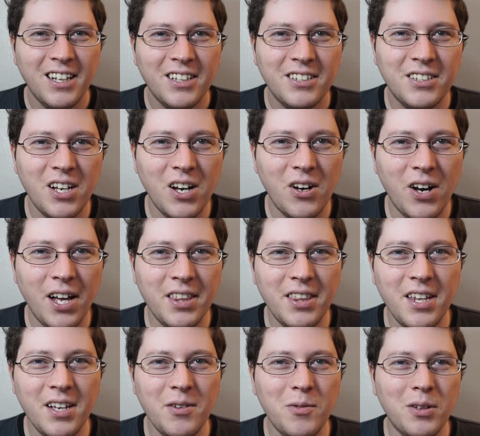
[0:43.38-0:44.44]
So I
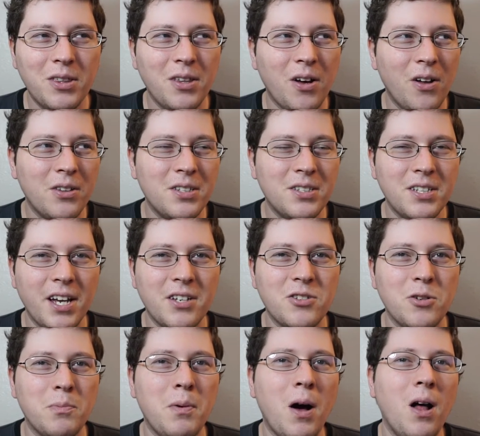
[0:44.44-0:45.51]
think with all this
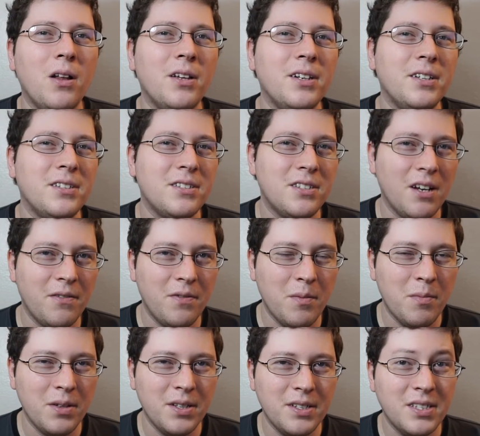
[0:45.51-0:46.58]
extra pollen and stuff
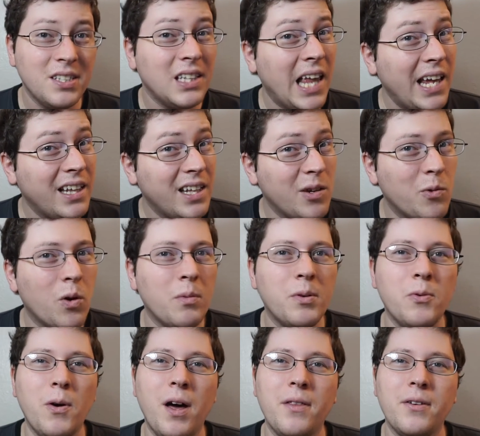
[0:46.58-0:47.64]
from the slightly warmer
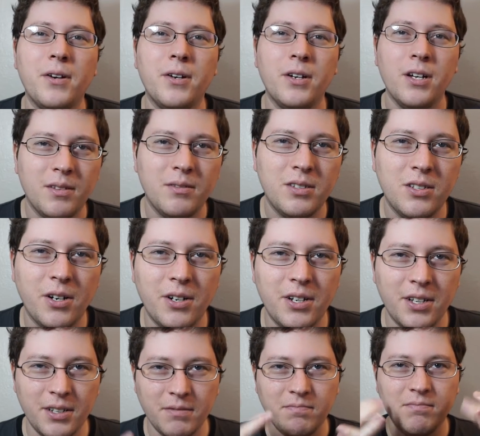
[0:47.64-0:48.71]
weather, it's starting
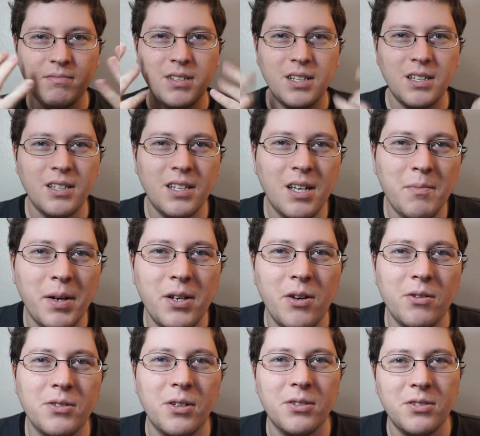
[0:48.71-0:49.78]
to get my
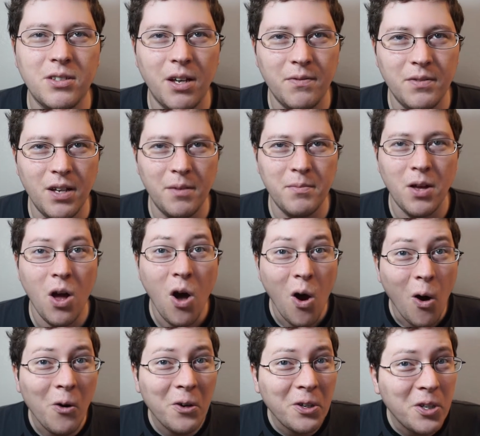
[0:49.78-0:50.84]
nose all stuffed up.
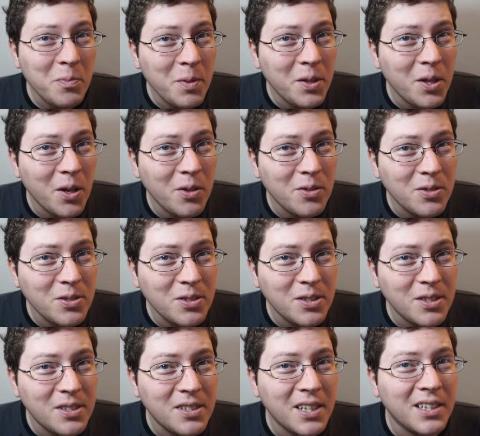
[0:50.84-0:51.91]
Or it could be
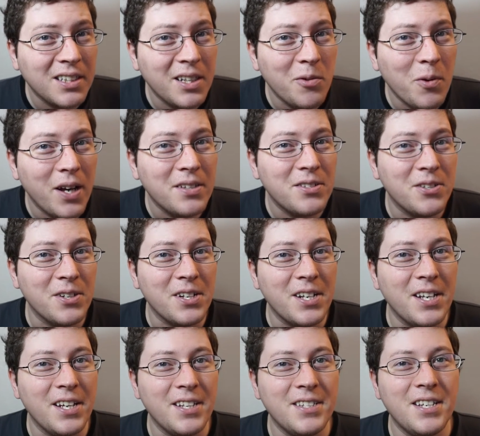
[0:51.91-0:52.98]
those sickly Western
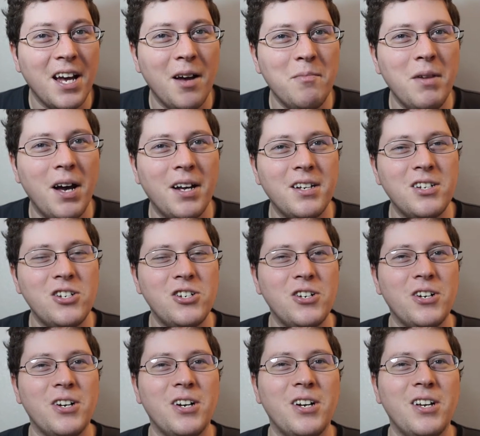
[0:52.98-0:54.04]
kids, I'm not
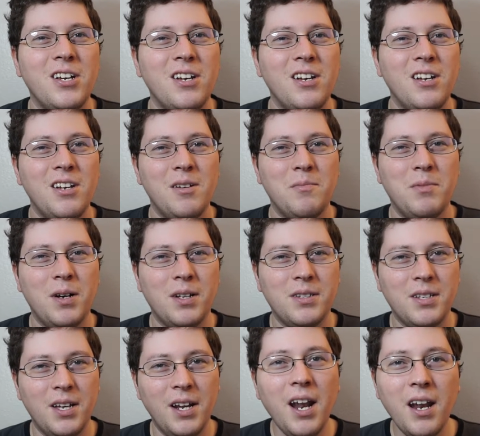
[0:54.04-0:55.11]
sure.
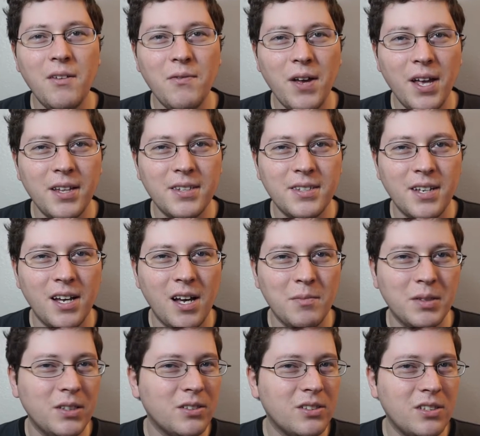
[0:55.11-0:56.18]
But uh, in any event,
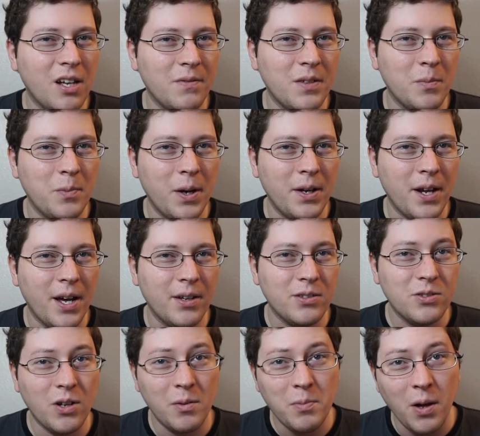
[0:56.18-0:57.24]
I'm a little stuffed up right now,
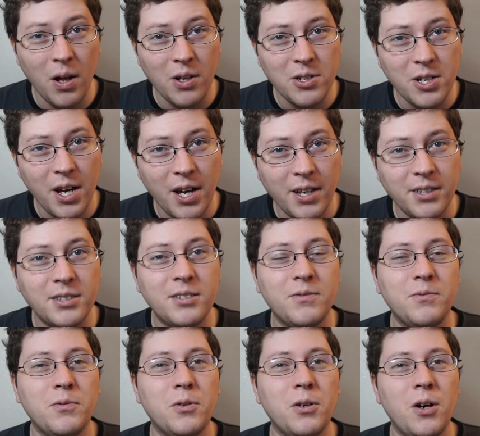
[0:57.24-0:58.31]
so I apologize
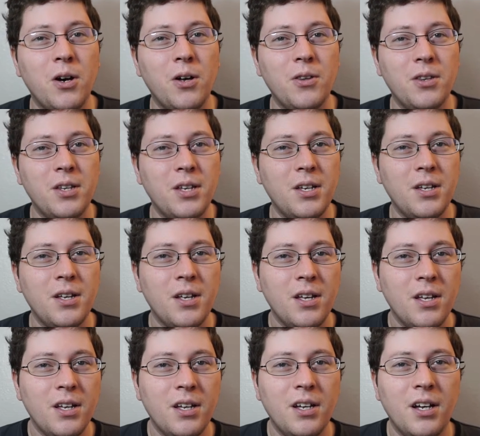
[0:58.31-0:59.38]
for all the
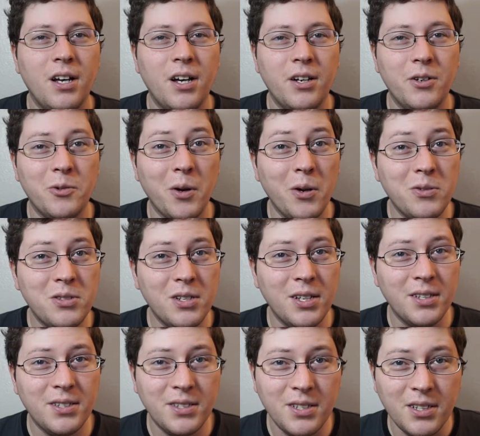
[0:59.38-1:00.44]
uh,
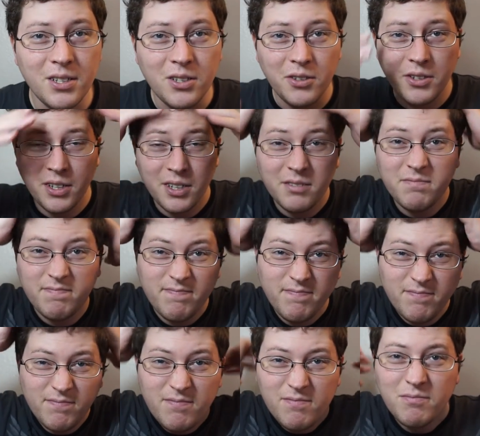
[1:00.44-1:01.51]
grossness, including
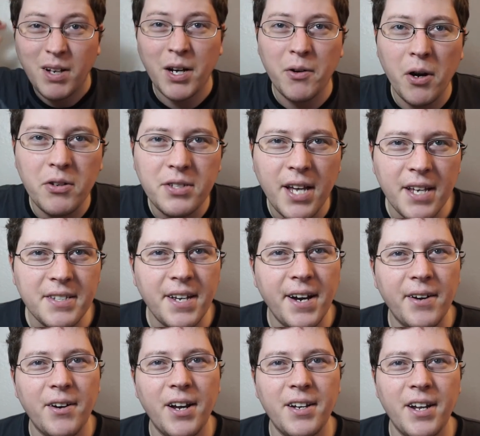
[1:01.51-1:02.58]
my gross ass
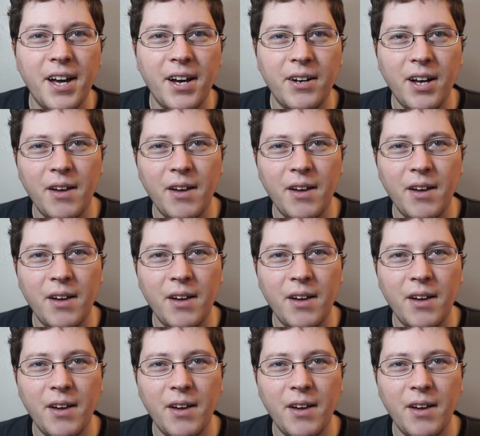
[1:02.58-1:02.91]
hair right now.